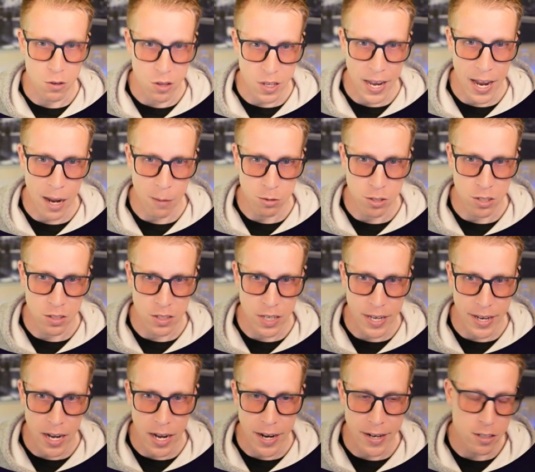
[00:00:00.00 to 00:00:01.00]
Captions
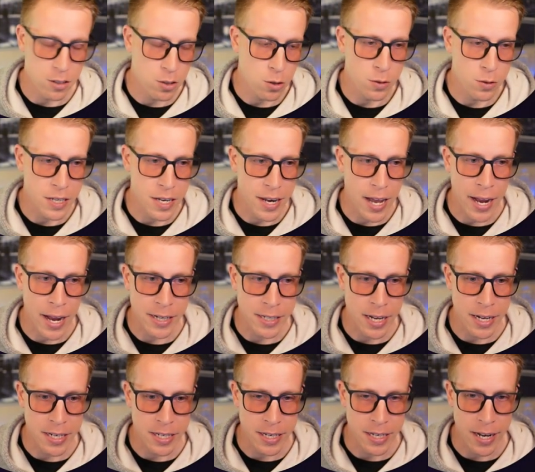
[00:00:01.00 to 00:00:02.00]
AI, and it's only
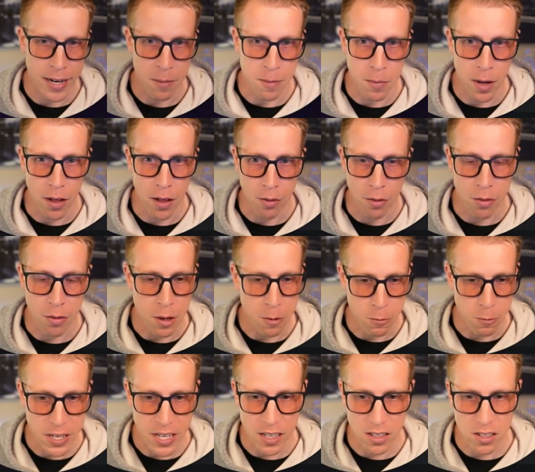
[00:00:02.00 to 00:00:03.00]
$9.99 a month, and
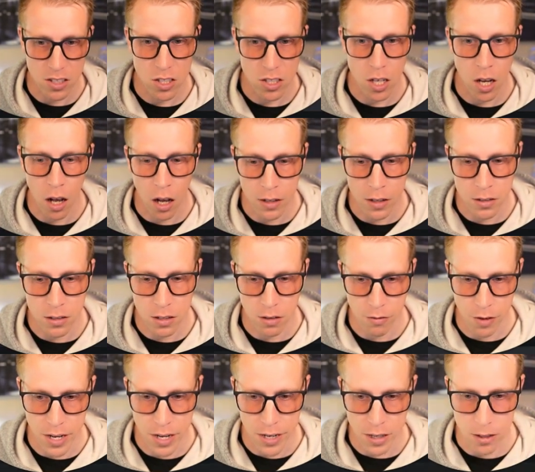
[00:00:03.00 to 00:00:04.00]
we get tons of
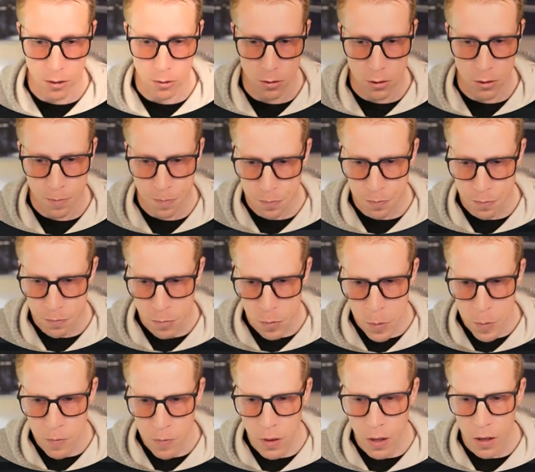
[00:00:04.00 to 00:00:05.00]
videos.
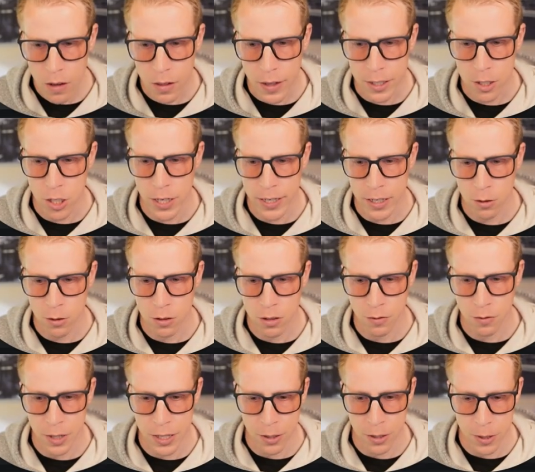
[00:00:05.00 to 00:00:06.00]
Like, check out this
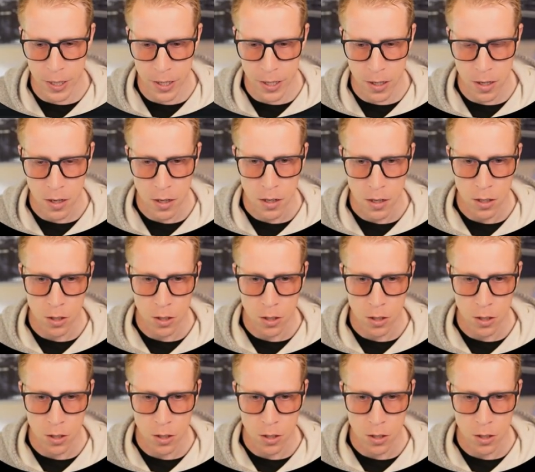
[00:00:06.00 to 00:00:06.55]
video here.